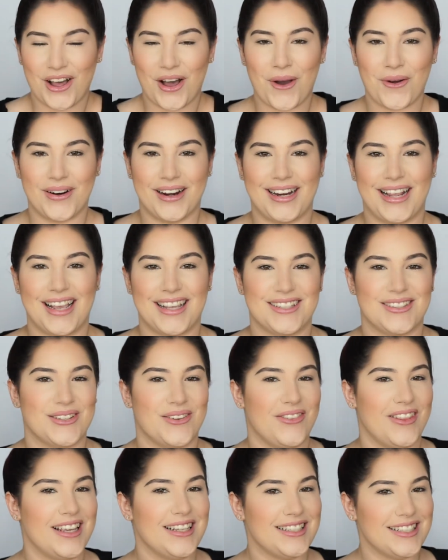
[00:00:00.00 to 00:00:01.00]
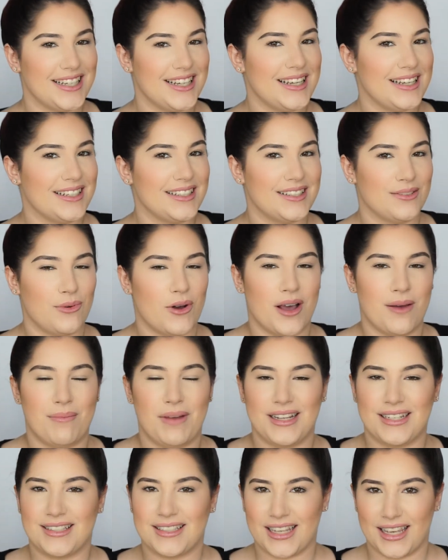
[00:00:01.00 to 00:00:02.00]
Alrighty guys, so this is what
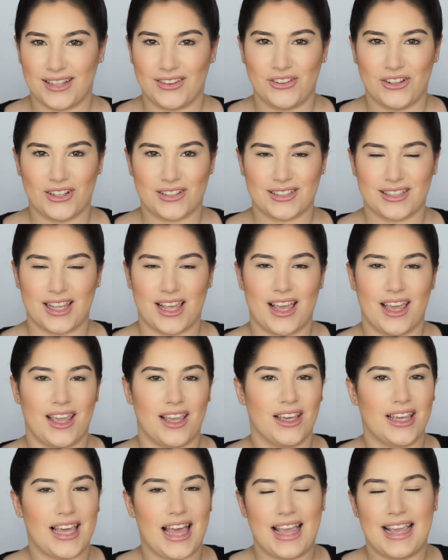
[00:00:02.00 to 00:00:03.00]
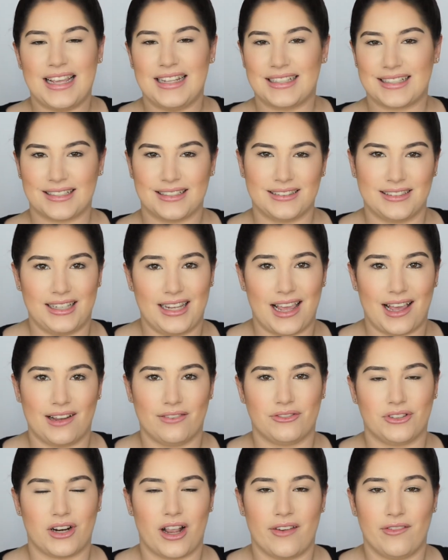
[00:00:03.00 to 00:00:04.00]
my skin looks like instantly
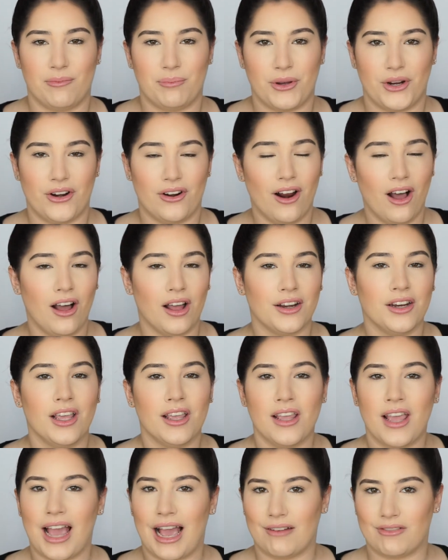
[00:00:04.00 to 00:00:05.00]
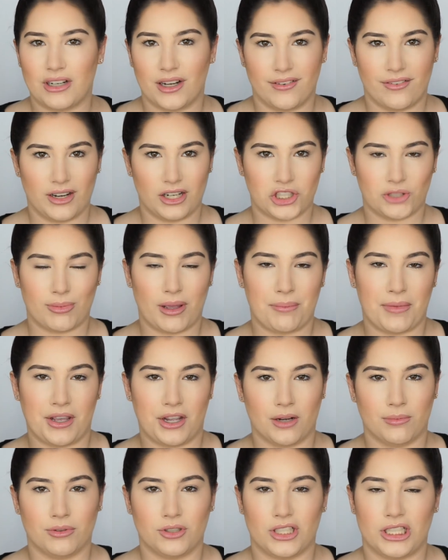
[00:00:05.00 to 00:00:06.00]
after I've put it on. After I finish my
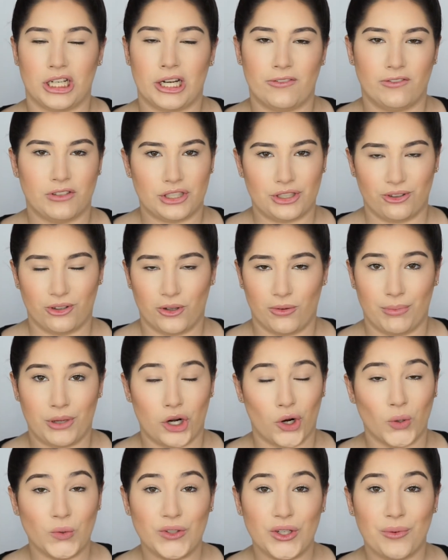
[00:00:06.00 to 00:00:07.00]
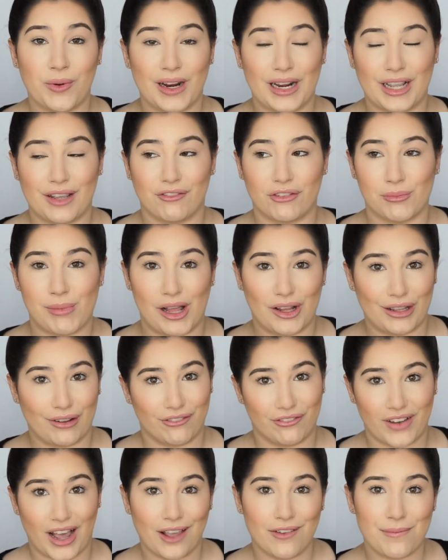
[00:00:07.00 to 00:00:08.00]
makeup routine, I've literally been only wearing it for about like
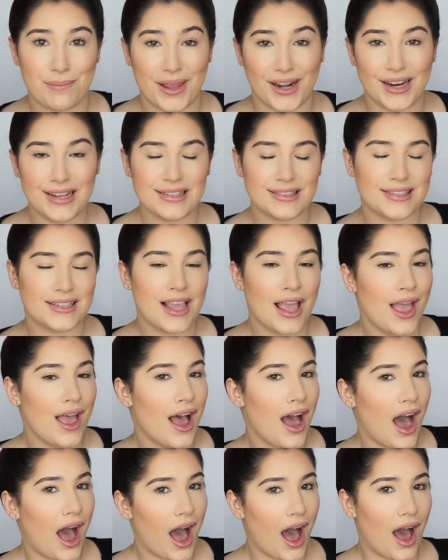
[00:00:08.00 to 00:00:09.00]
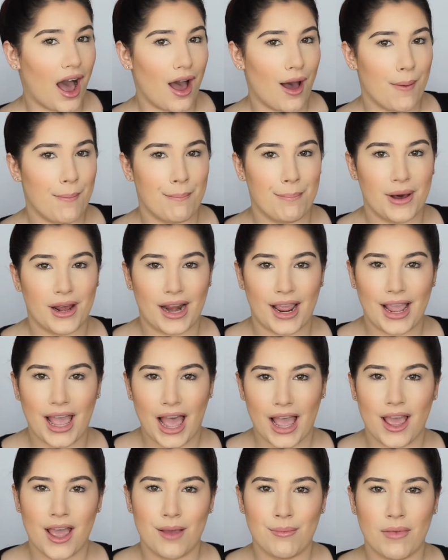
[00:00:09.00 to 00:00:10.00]
5 minutes. But
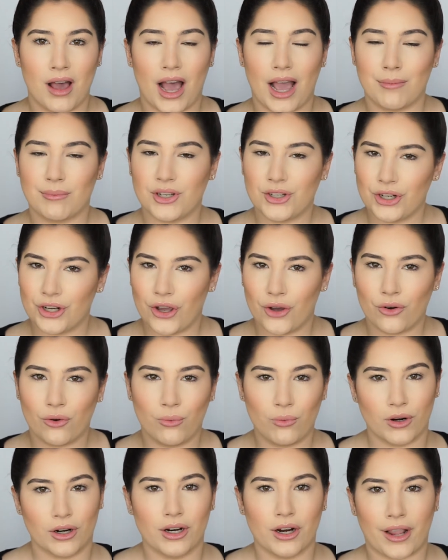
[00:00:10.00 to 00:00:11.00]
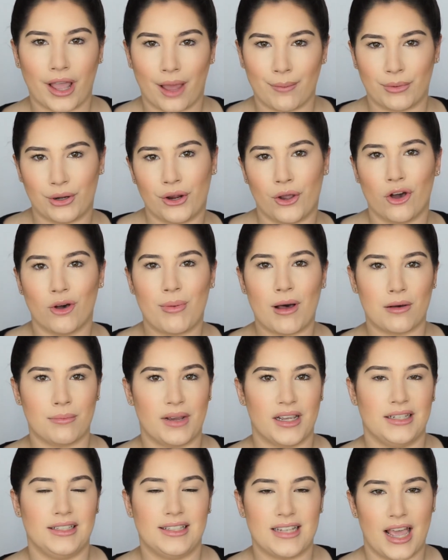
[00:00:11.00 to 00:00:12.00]
I'm gonna go to work, I'm gonna go about
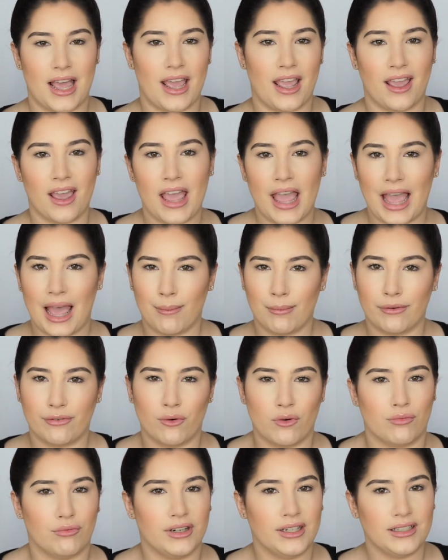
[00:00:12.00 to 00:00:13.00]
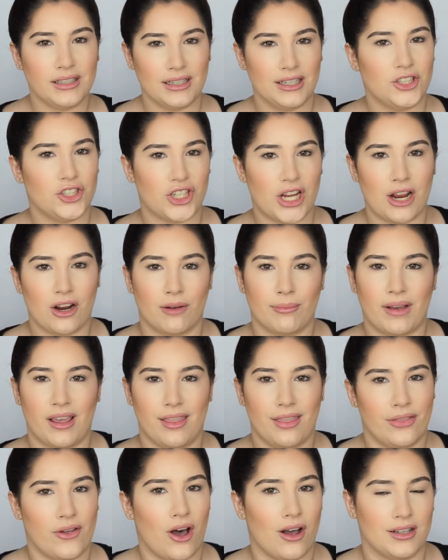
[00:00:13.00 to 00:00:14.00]
my day, and before really sharing my
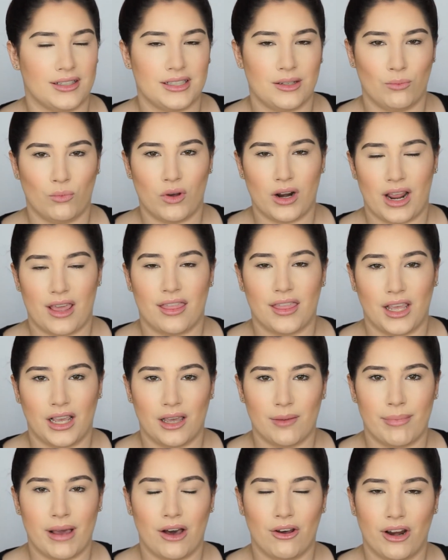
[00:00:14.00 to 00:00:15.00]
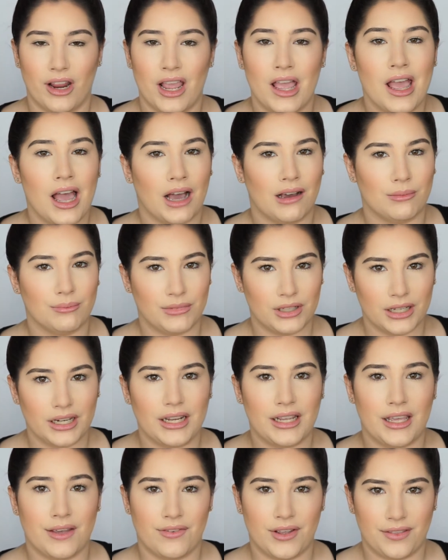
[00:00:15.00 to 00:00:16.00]
thoughts and what I think about it, I'm
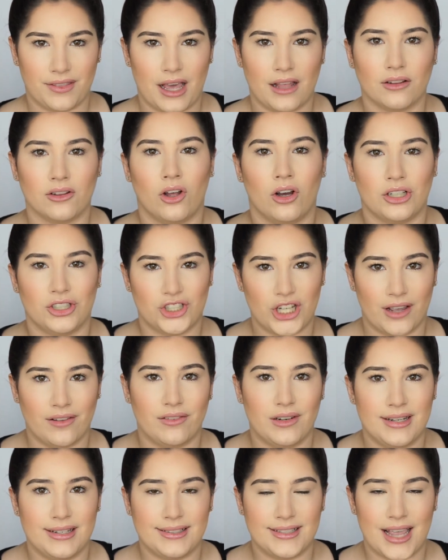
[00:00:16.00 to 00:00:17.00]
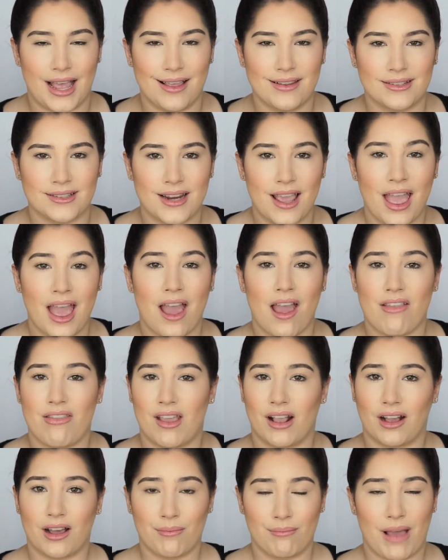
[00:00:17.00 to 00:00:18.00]
gonna give it that longevity test and
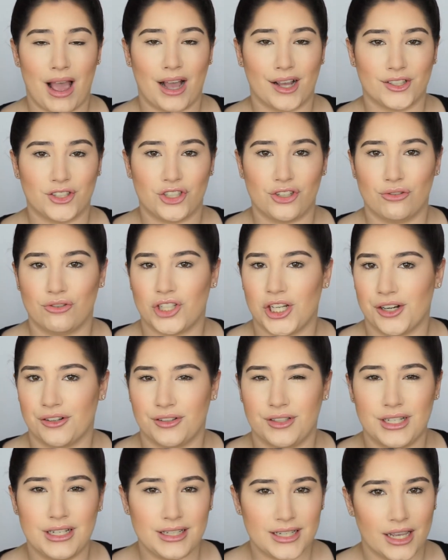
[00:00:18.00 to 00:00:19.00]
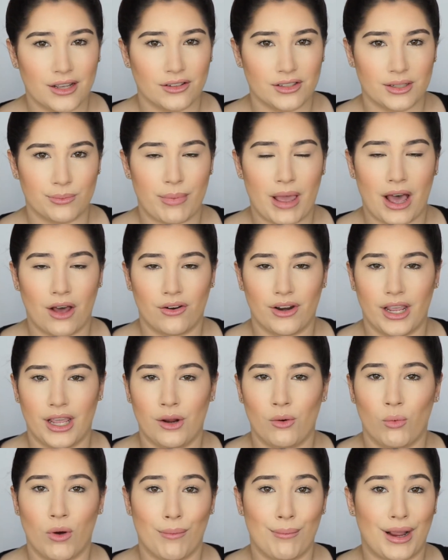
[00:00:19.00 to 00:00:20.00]
then come back to share details about
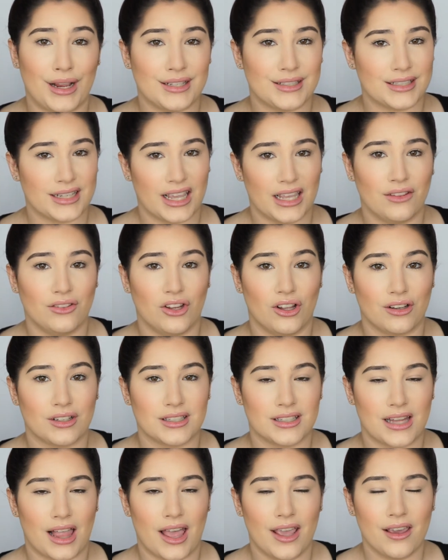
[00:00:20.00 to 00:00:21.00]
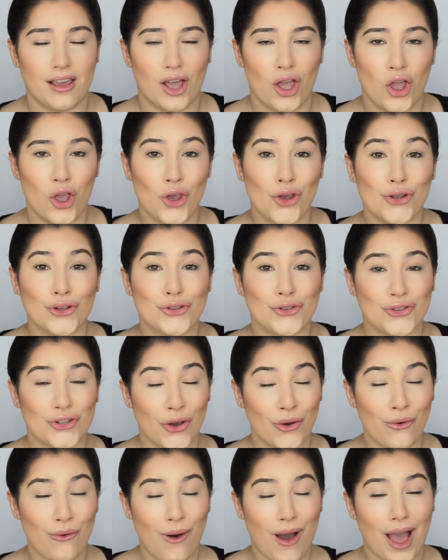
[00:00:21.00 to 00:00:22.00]
it, what my skin looks like.
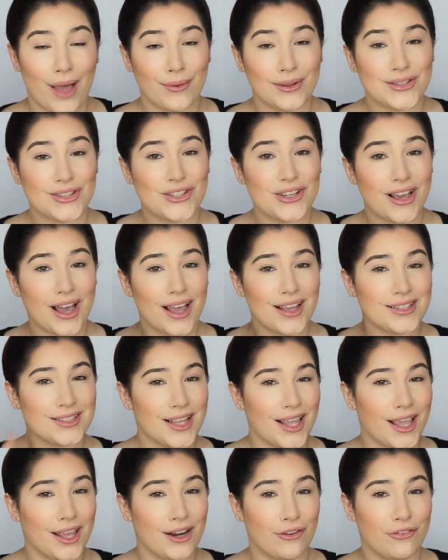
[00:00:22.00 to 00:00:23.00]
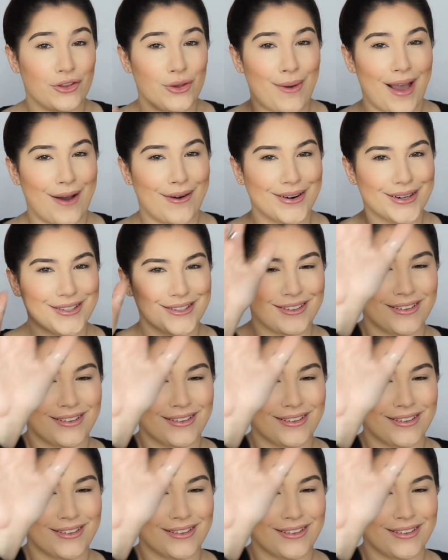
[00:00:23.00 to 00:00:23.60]
So I will see you guys in a few hours.